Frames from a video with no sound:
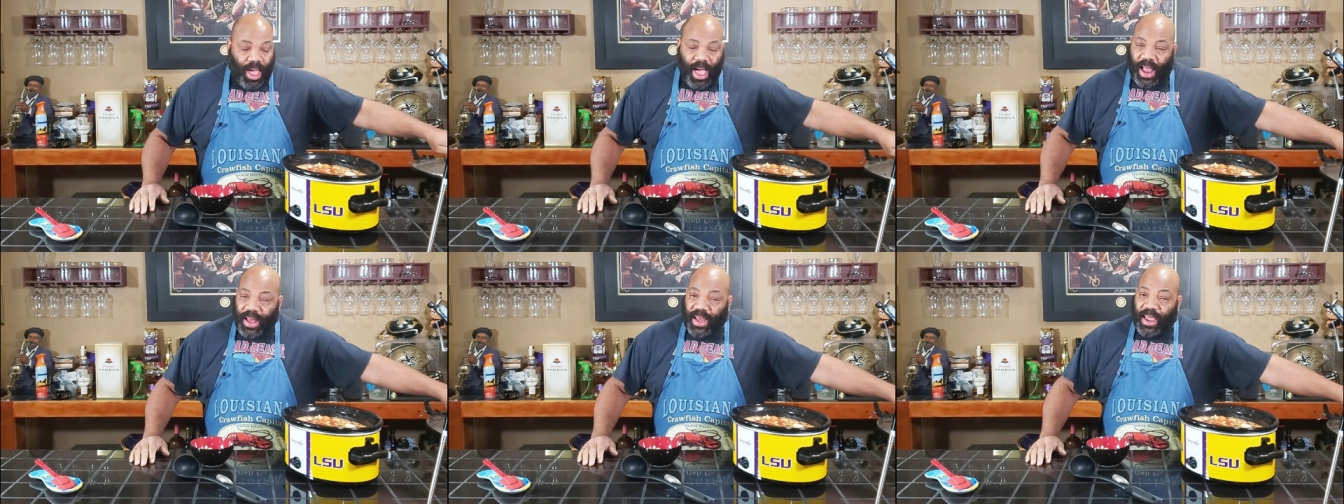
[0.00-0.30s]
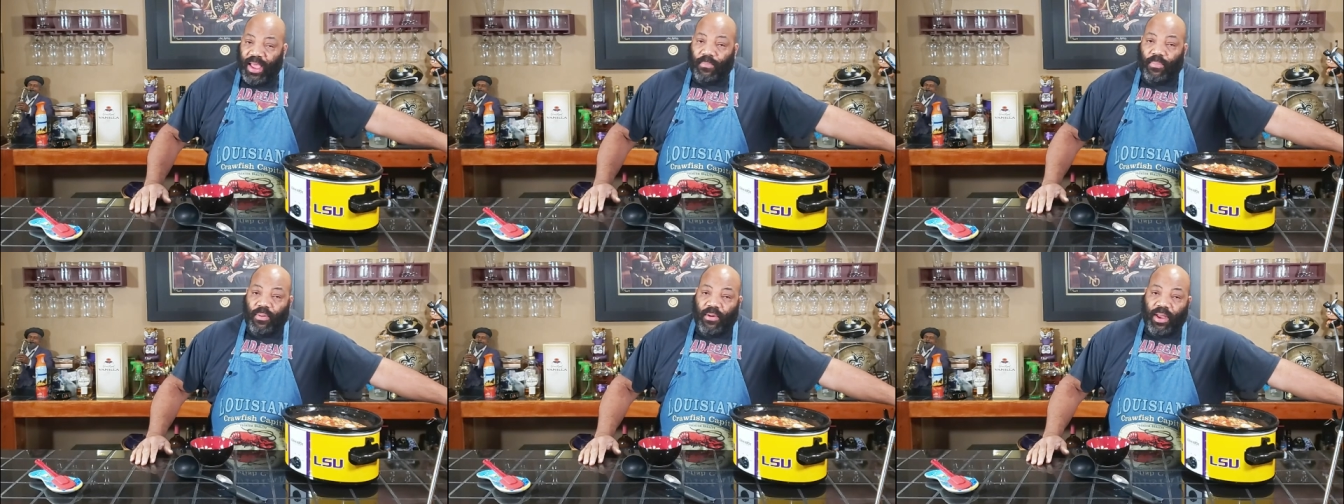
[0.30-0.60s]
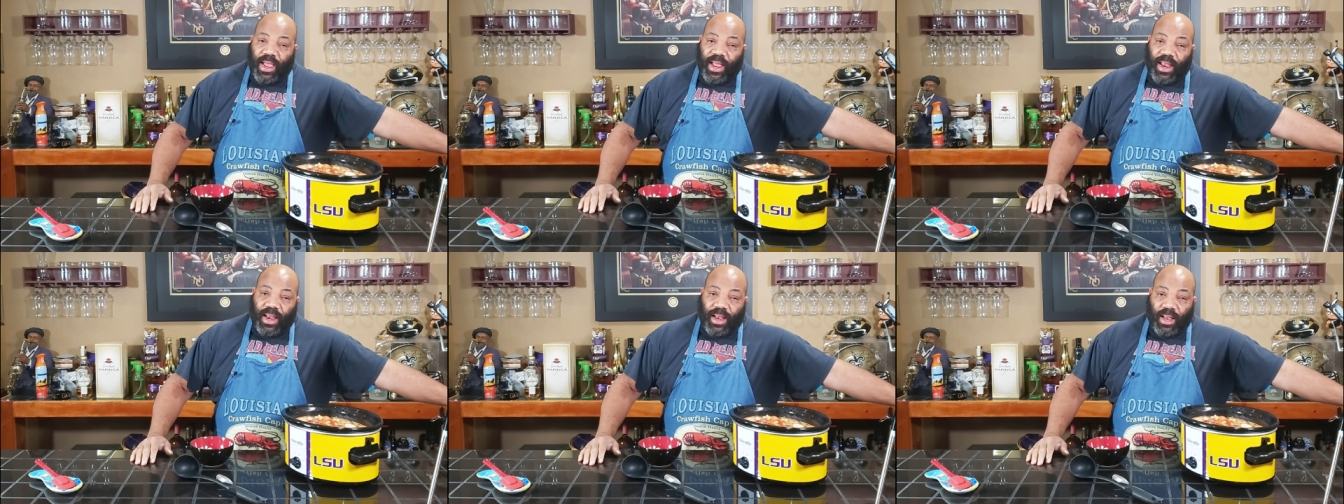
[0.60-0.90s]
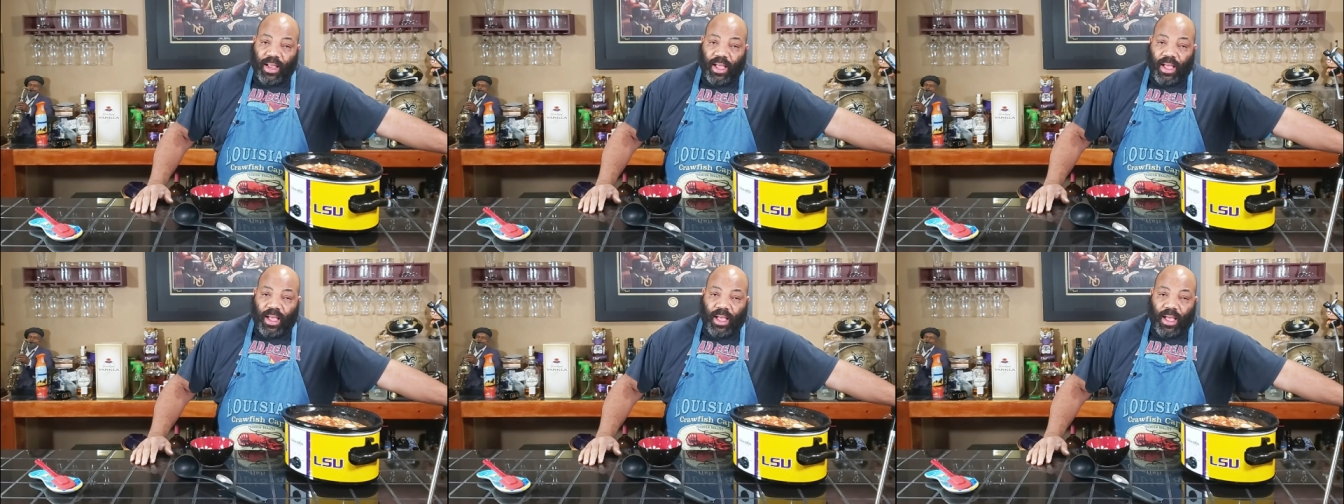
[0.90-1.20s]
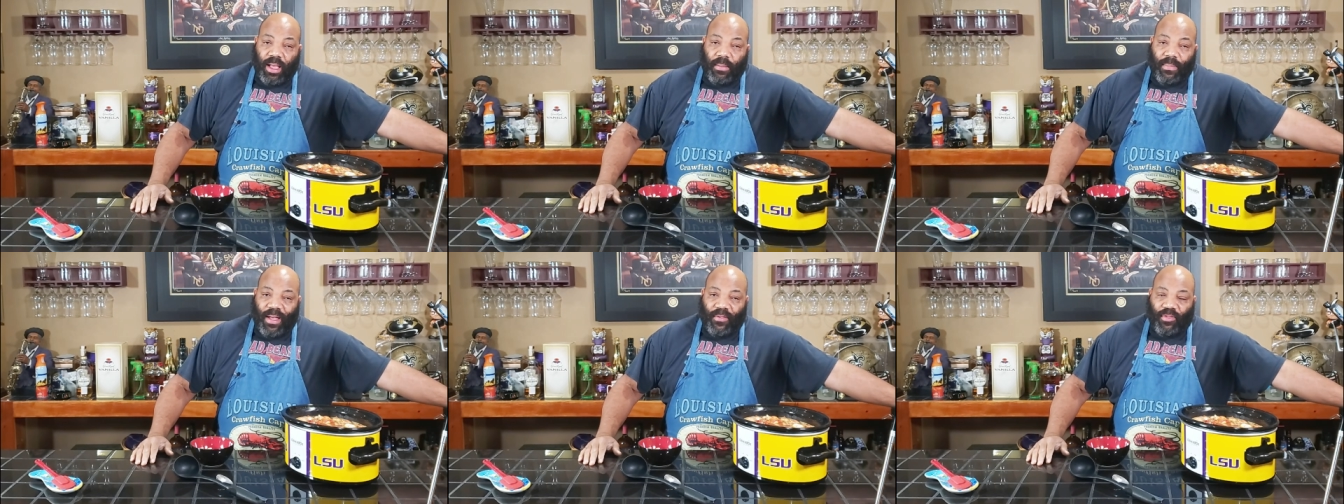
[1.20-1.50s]
I did put in uh,
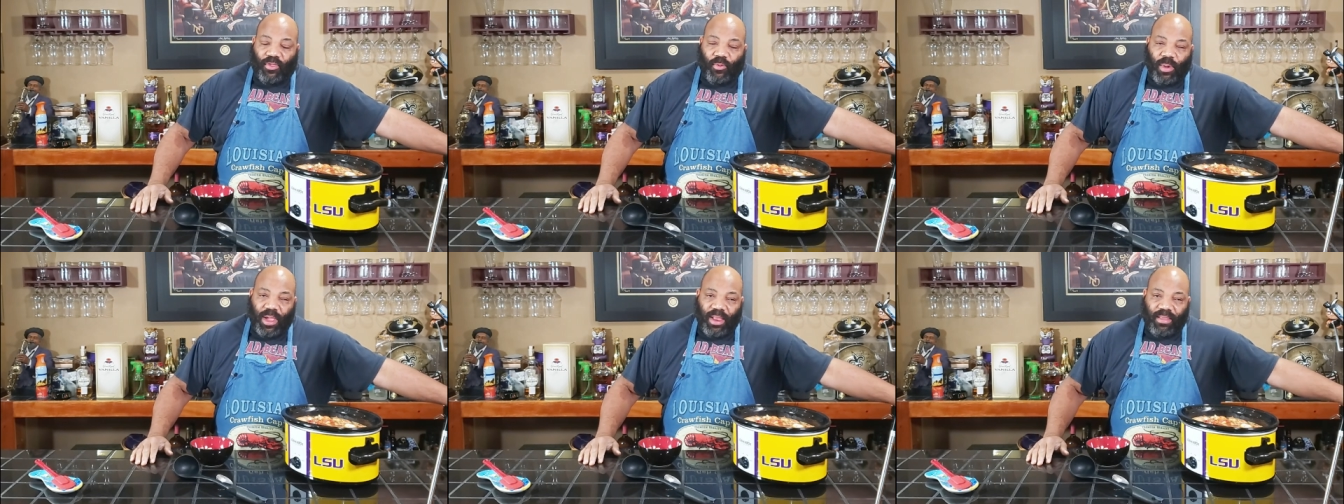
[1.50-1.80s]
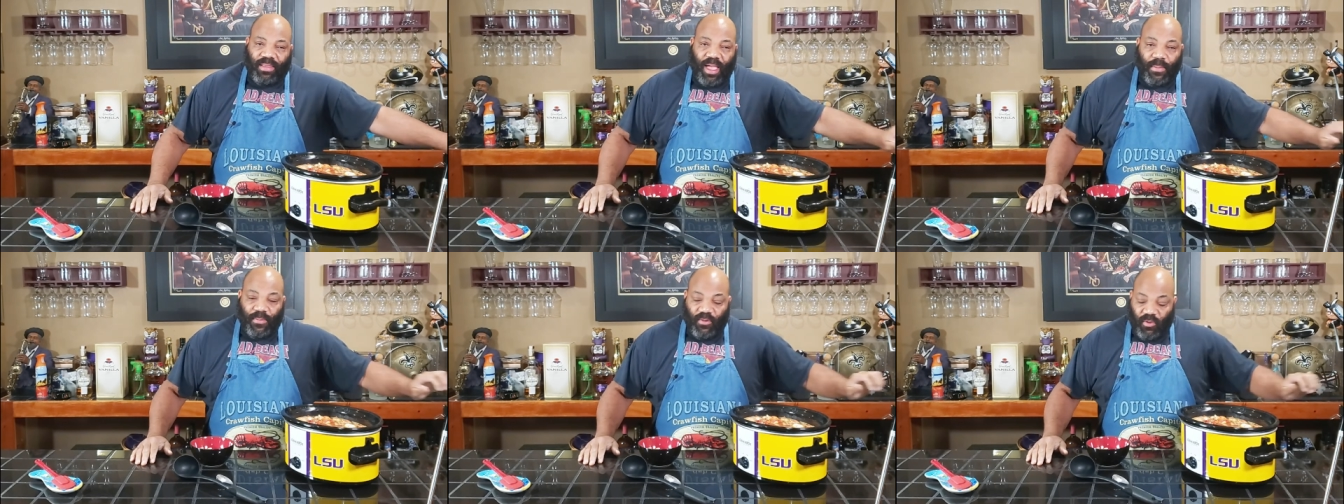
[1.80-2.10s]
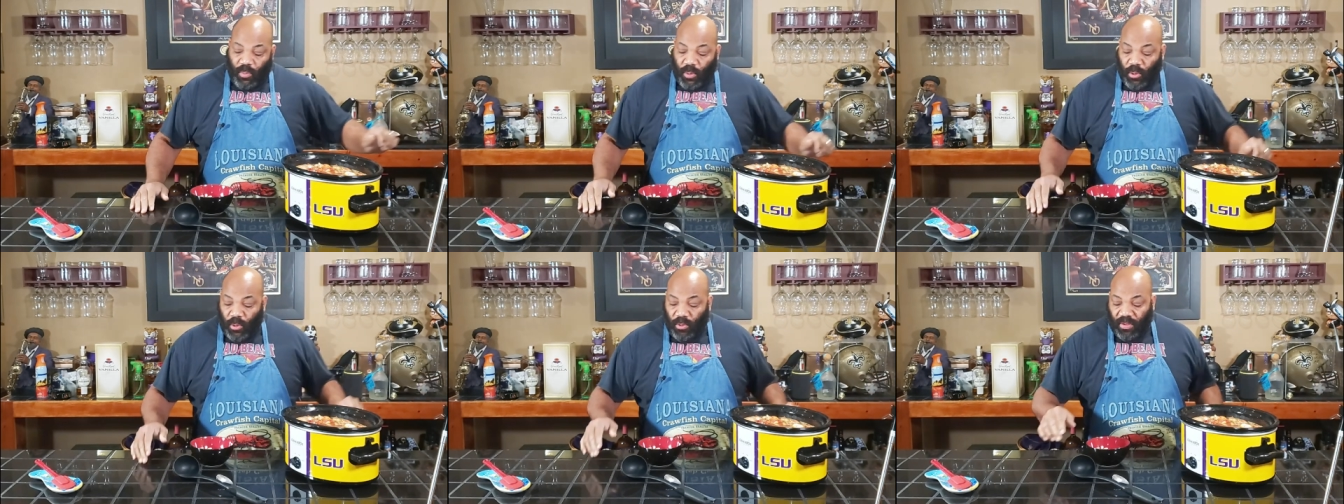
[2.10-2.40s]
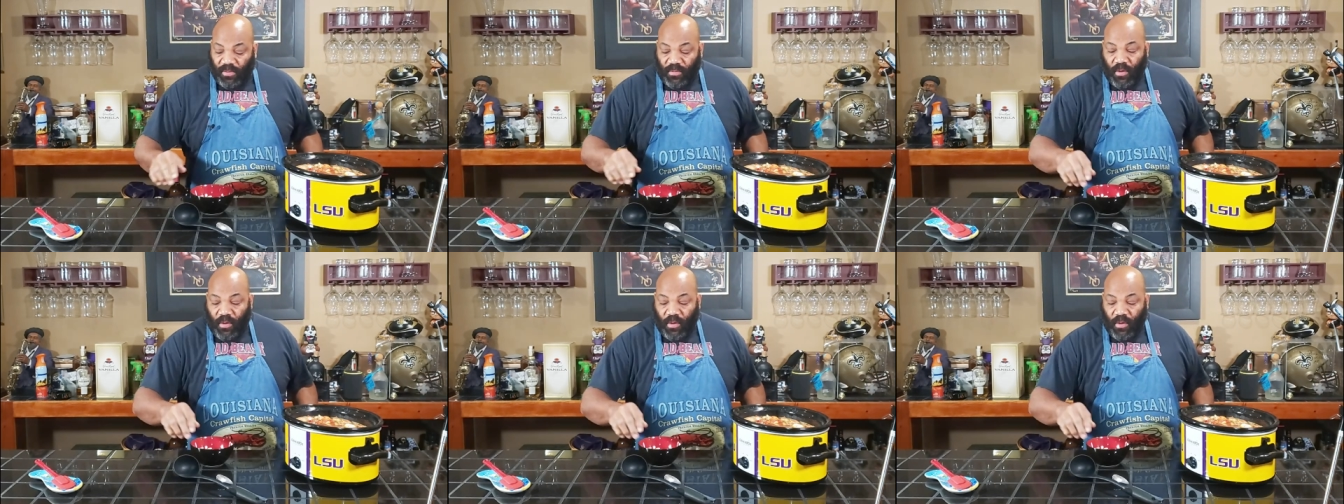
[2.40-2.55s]
about three tablespoons